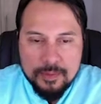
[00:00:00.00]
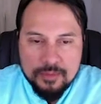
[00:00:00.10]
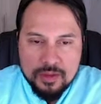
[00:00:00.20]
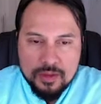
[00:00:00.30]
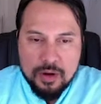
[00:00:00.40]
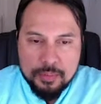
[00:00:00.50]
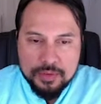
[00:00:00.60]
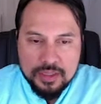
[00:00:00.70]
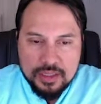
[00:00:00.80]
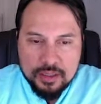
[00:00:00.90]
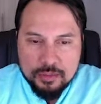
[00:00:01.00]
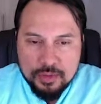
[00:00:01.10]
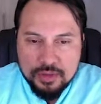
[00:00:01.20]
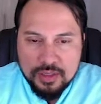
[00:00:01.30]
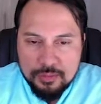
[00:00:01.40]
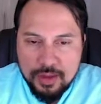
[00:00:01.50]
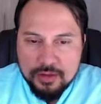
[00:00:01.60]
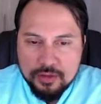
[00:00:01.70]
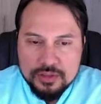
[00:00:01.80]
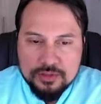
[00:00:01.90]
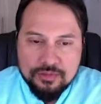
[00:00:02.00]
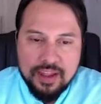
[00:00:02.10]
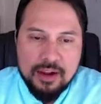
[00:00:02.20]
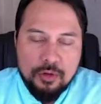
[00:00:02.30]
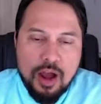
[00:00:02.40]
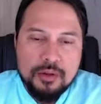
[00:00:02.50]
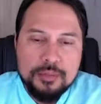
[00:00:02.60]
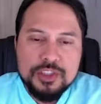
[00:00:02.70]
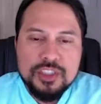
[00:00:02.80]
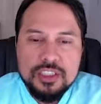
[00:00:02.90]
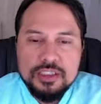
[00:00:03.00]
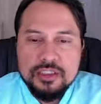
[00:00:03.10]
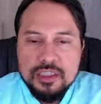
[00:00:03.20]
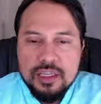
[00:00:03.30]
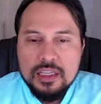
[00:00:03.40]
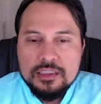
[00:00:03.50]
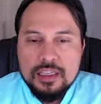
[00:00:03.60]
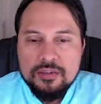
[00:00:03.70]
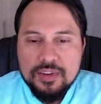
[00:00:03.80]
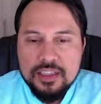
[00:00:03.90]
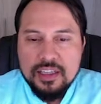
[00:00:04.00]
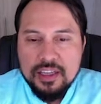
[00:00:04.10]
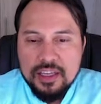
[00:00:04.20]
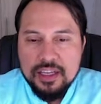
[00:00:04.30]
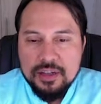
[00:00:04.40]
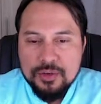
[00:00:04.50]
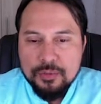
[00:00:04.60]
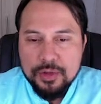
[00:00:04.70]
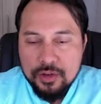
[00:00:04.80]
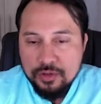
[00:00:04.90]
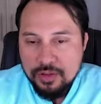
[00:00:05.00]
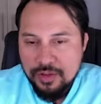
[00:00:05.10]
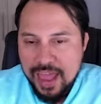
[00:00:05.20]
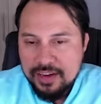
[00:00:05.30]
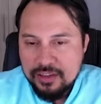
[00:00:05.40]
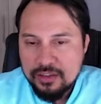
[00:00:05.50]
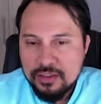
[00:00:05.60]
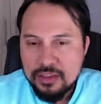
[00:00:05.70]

property in Community Meadows in Flat Rock, Michigan. Sun Villa in Reno, Nevada.